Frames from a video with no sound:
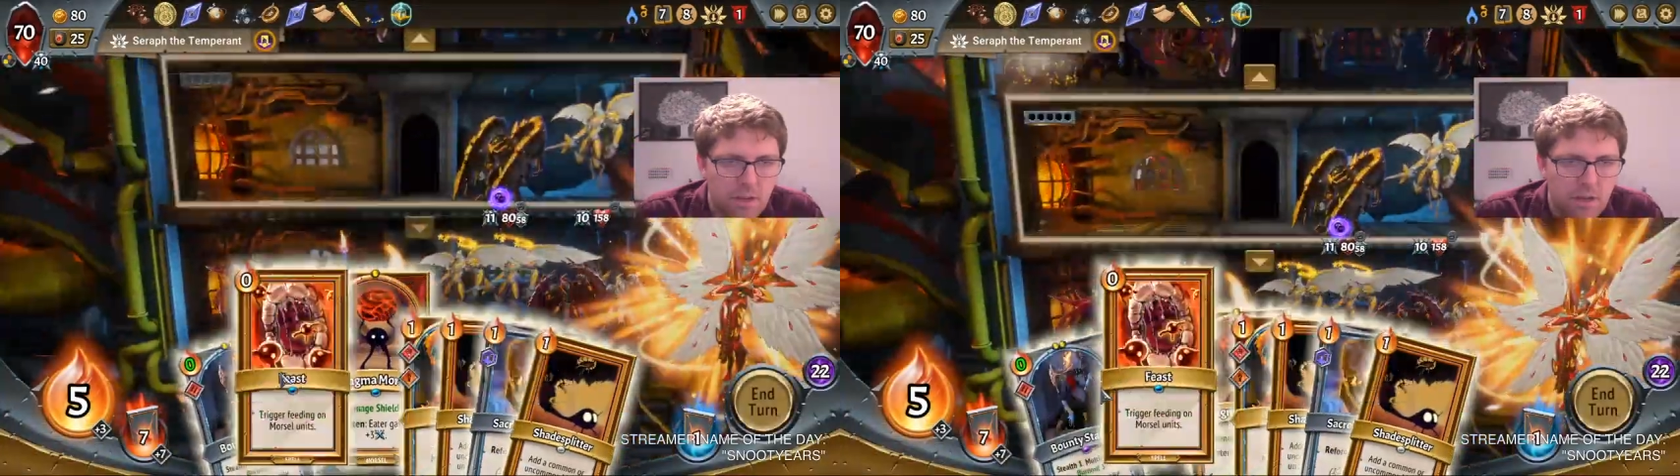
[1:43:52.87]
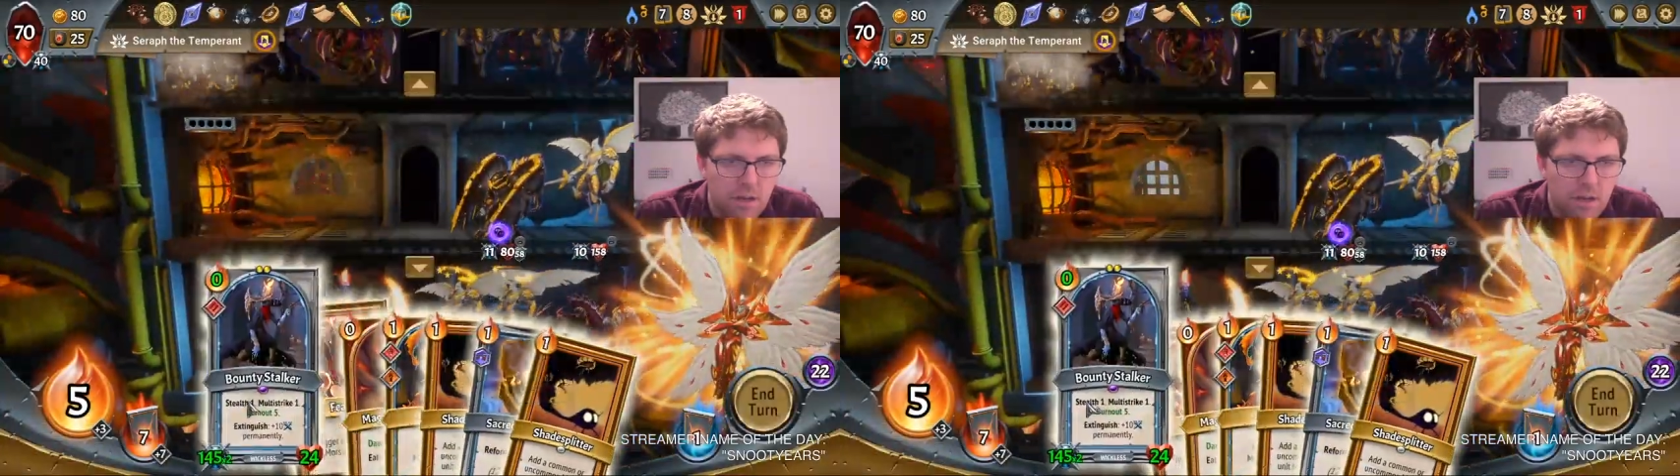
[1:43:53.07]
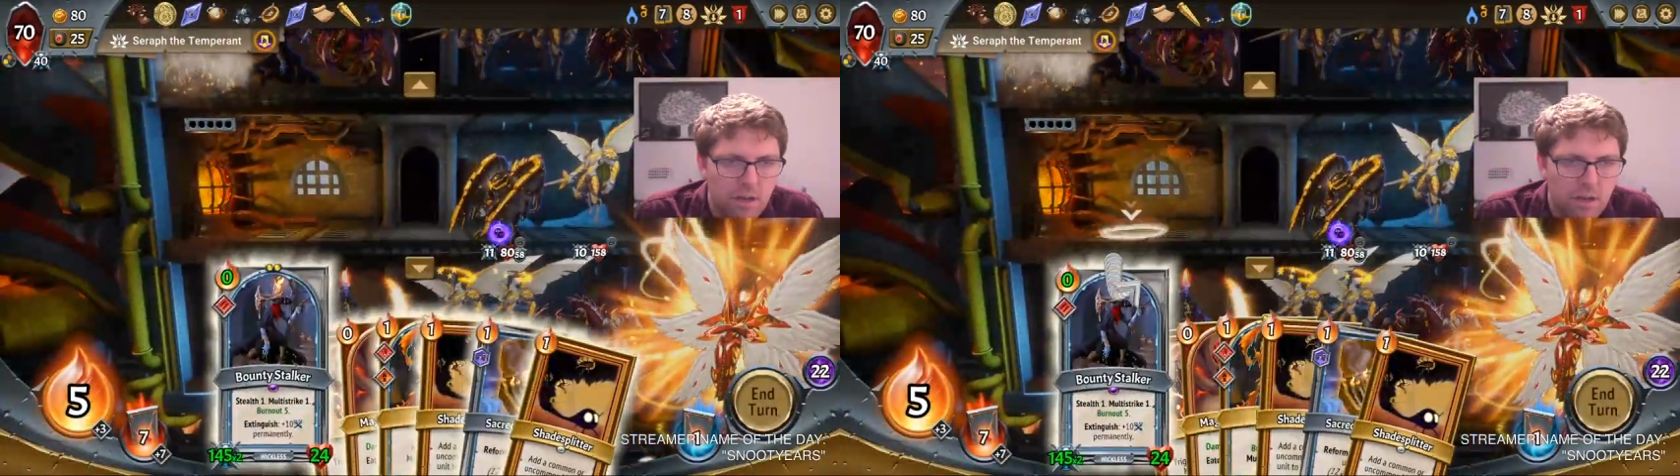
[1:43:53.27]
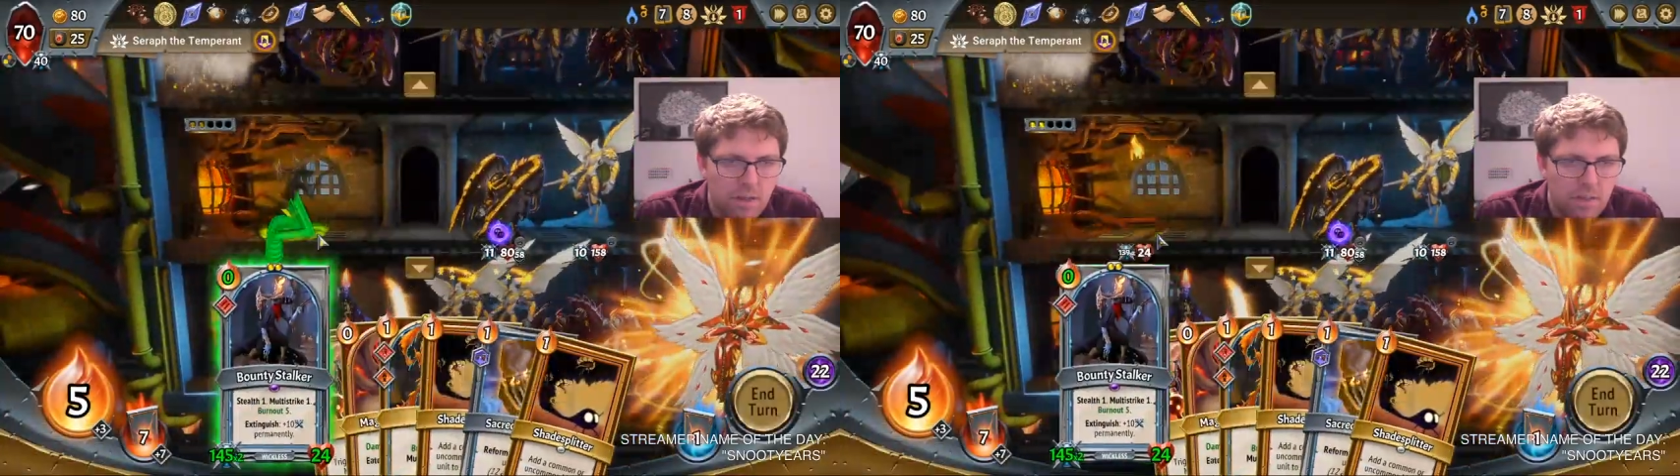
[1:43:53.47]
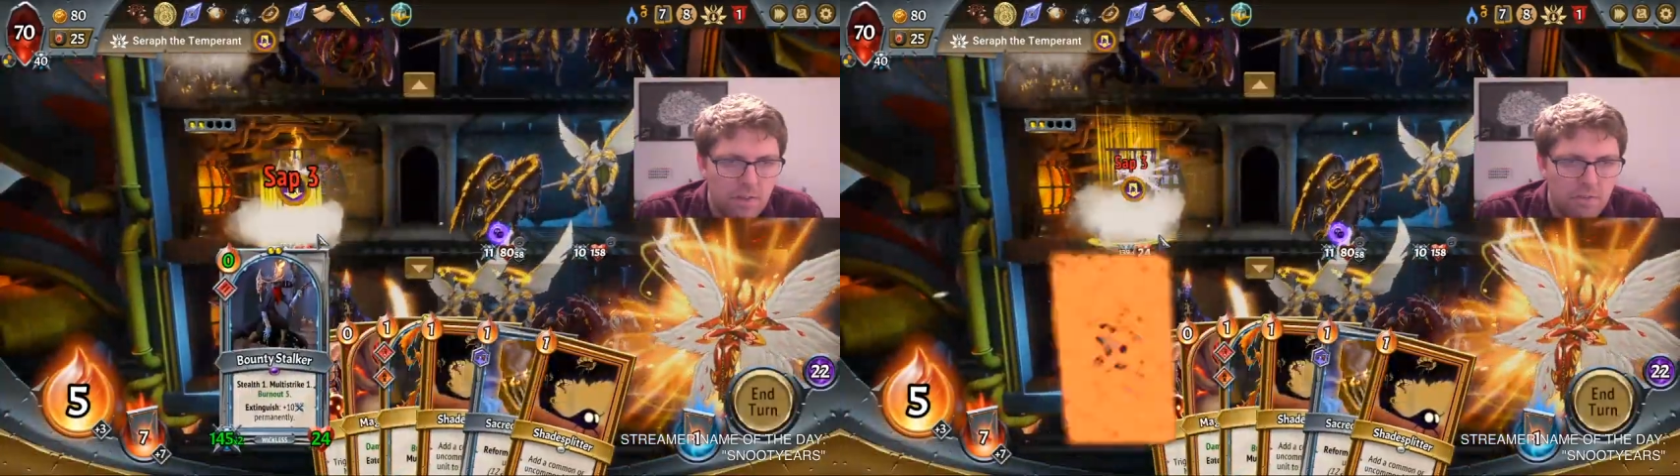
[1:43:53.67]
on
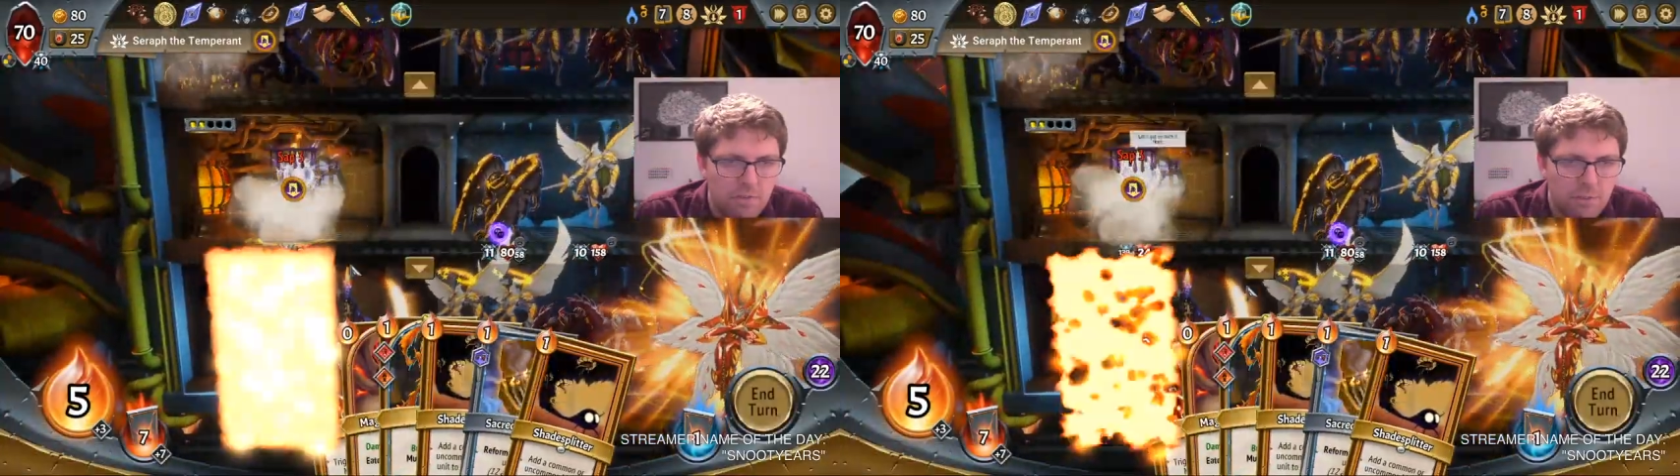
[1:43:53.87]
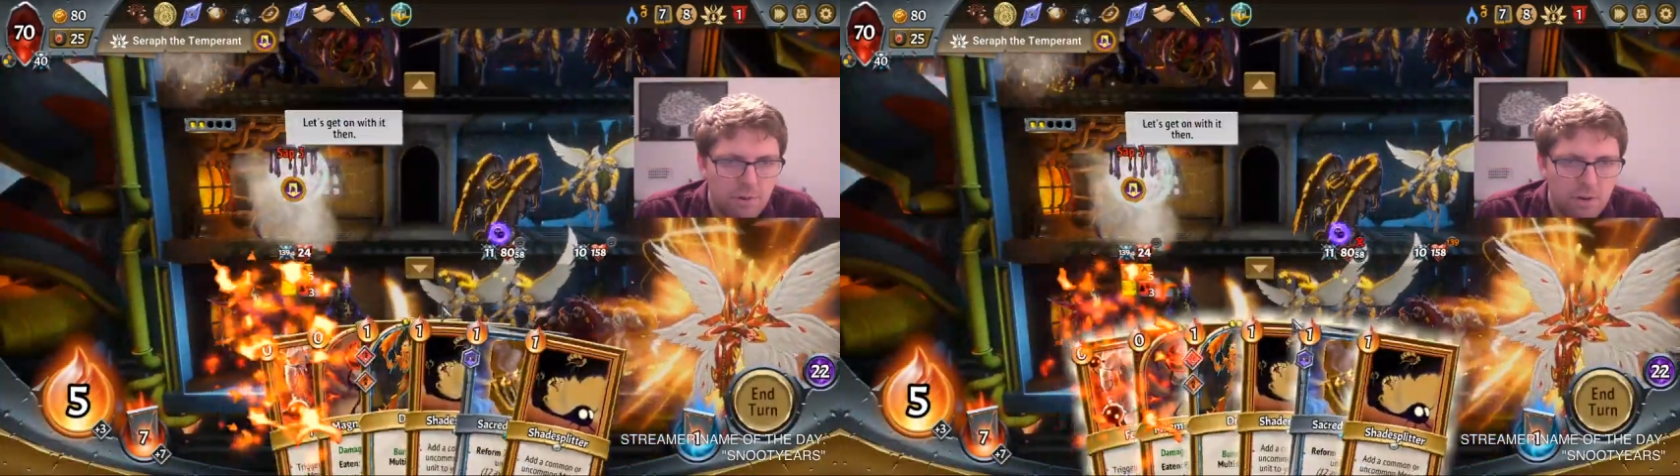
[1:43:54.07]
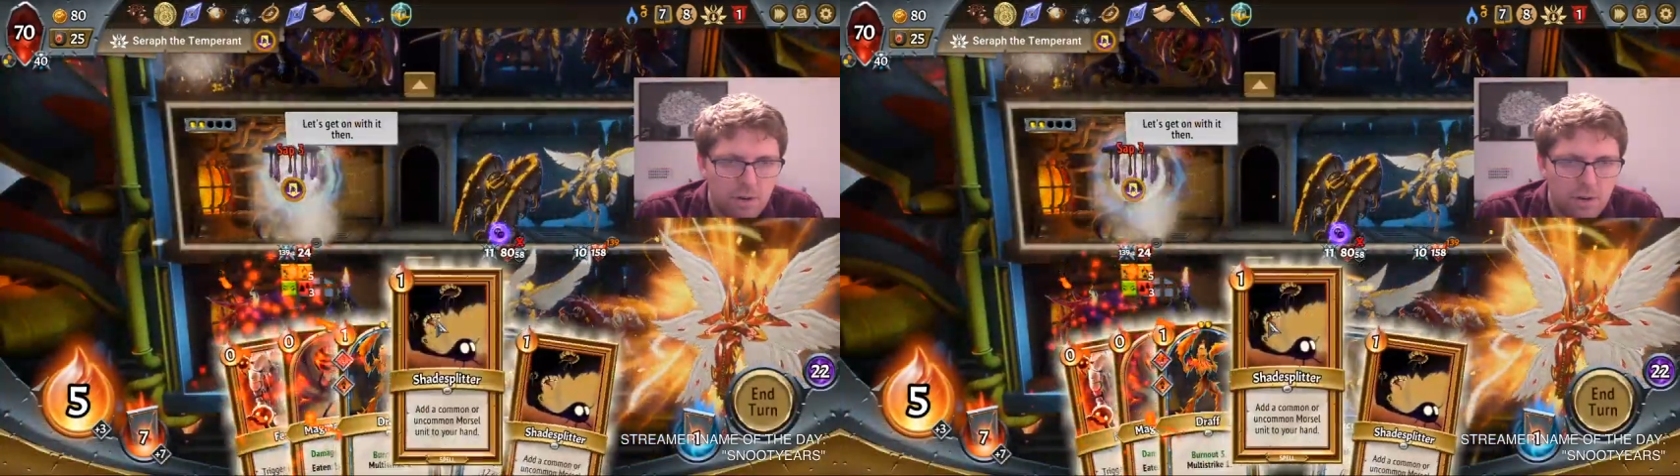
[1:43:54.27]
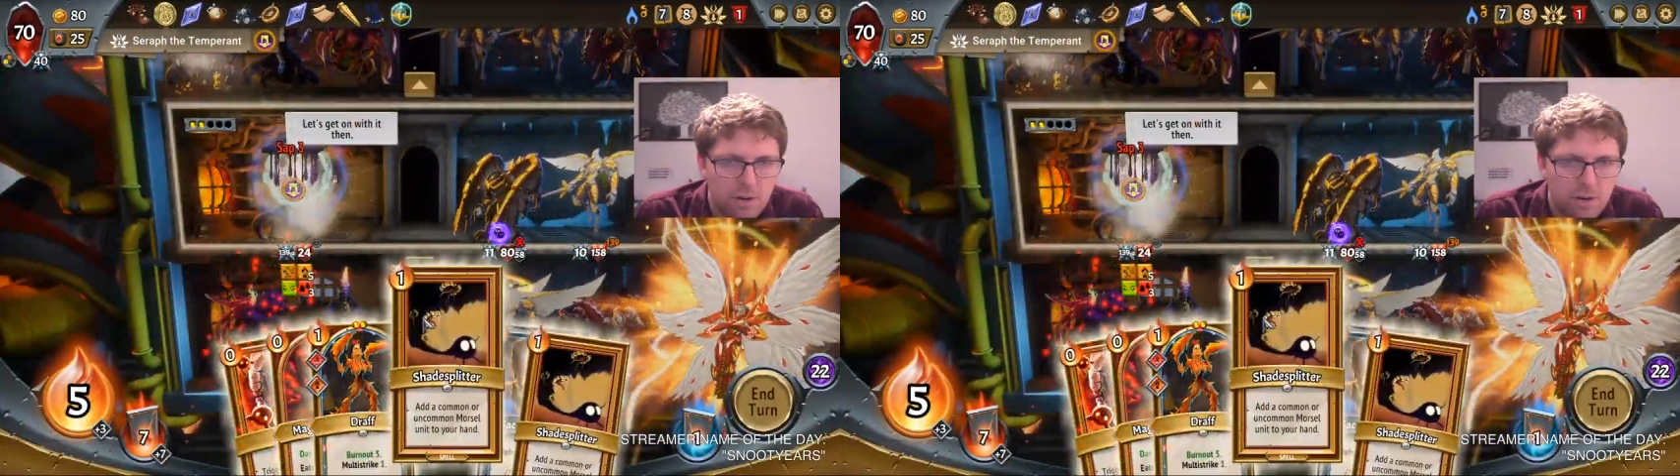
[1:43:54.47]
this floor.